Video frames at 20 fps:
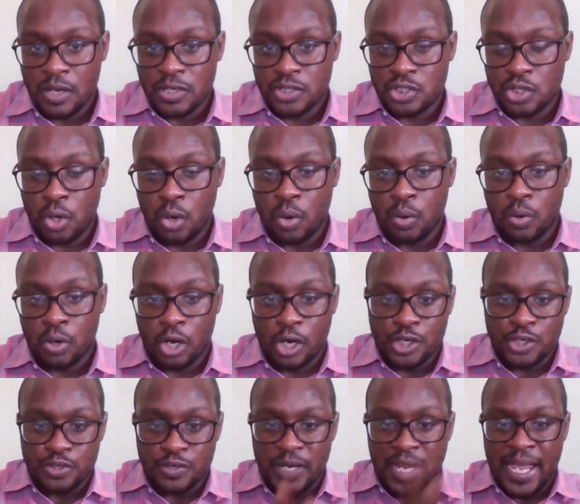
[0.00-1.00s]
So
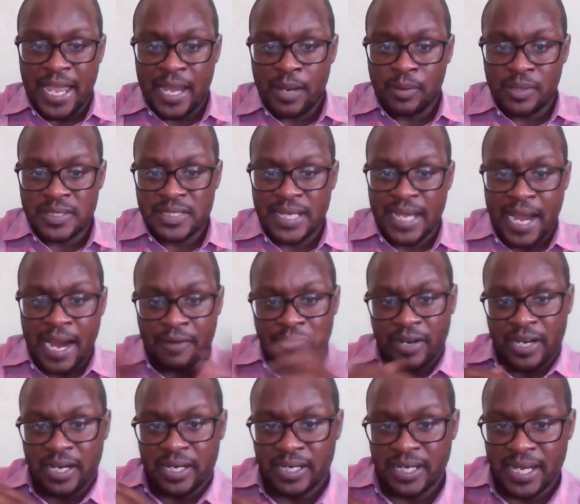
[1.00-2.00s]
country A will say, I
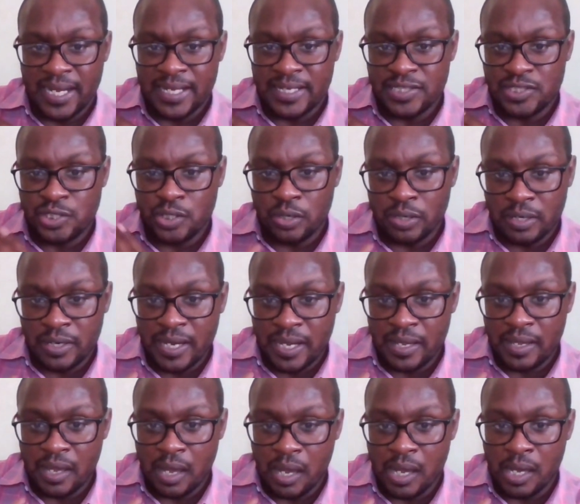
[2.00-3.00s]
recognize your